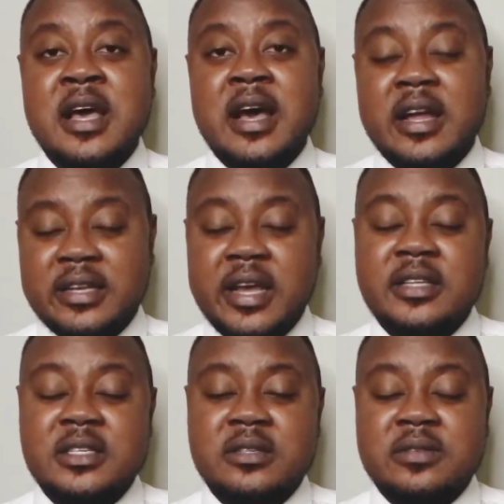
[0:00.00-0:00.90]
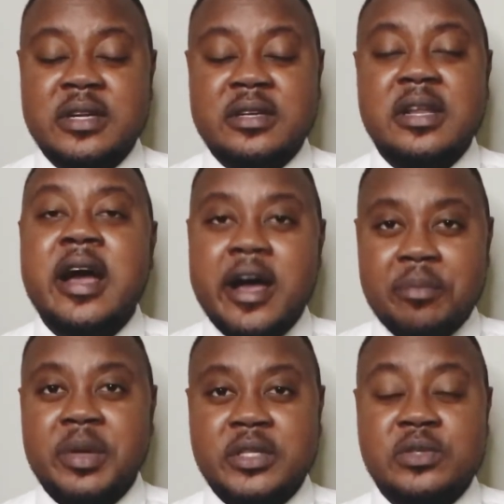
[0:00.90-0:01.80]
attentive and
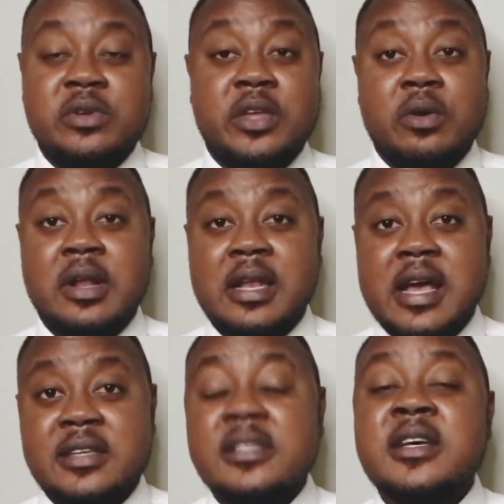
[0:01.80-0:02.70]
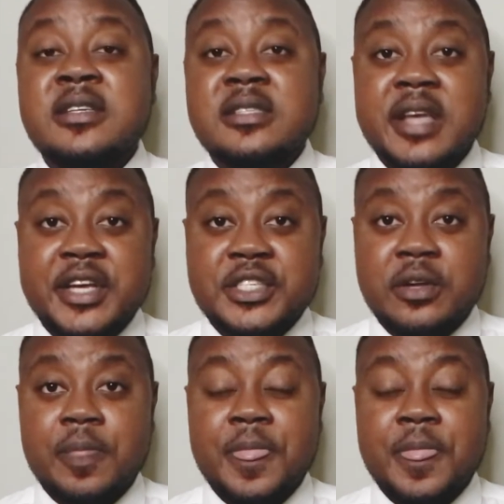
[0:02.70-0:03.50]
happy during your class session.